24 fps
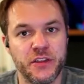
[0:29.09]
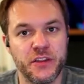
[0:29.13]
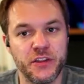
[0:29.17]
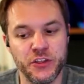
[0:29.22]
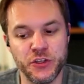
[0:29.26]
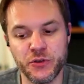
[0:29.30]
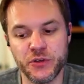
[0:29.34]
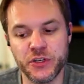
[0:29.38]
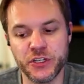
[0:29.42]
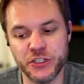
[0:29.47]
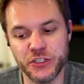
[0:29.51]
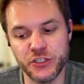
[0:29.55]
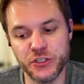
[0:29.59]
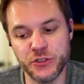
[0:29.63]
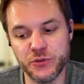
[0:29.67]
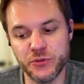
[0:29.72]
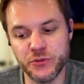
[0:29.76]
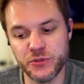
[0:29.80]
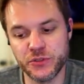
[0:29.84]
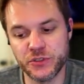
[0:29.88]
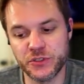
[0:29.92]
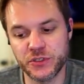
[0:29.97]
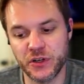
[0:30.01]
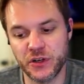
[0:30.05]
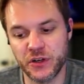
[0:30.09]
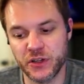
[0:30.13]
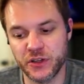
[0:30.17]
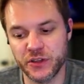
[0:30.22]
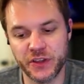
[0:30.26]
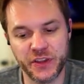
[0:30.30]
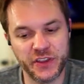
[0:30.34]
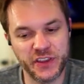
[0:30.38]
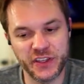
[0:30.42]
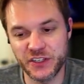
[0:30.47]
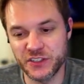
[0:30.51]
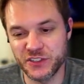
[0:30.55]
you can use all
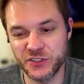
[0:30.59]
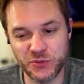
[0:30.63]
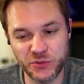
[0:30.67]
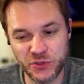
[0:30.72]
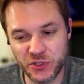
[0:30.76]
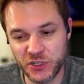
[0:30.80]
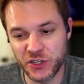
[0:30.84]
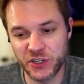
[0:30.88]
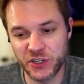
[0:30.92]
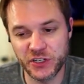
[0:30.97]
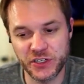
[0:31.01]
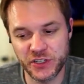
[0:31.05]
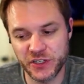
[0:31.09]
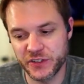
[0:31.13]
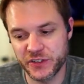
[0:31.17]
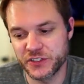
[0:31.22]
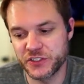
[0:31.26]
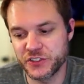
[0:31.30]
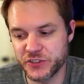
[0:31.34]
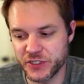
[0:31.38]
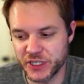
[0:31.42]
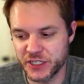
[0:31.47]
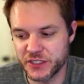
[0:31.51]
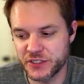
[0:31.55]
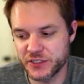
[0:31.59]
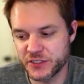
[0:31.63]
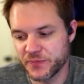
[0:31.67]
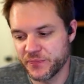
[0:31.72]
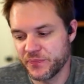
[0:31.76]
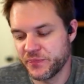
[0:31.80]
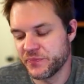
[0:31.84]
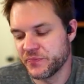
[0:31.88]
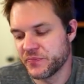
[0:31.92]
the things you learn, all the tricks